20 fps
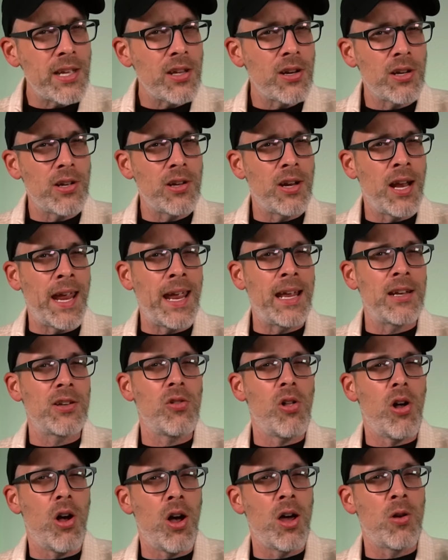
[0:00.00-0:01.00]
get a good
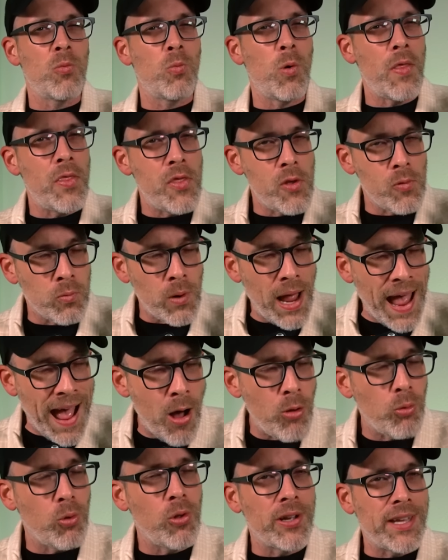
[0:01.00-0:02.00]
handle on what the
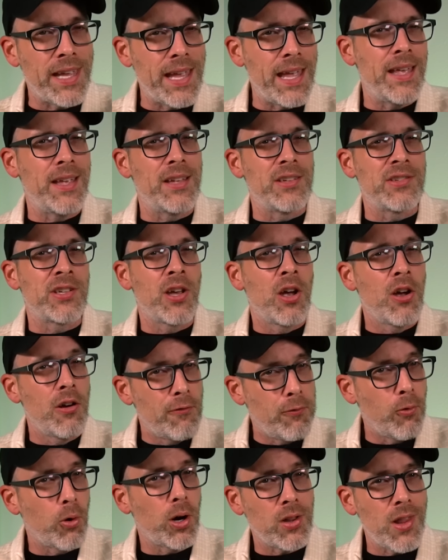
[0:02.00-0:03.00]
outlook is
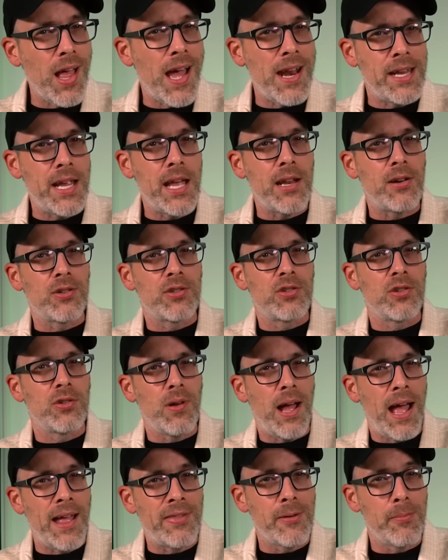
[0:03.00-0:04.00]
for Gladiator
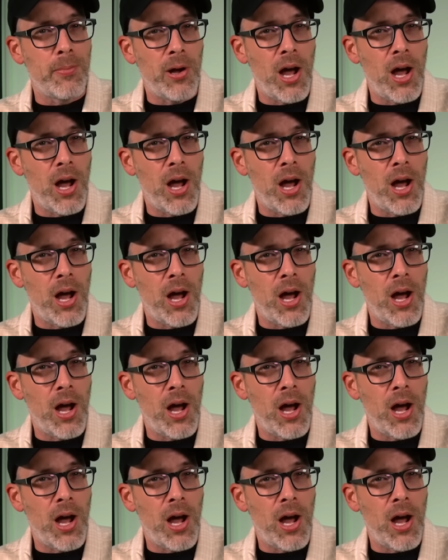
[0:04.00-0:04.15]
2 at the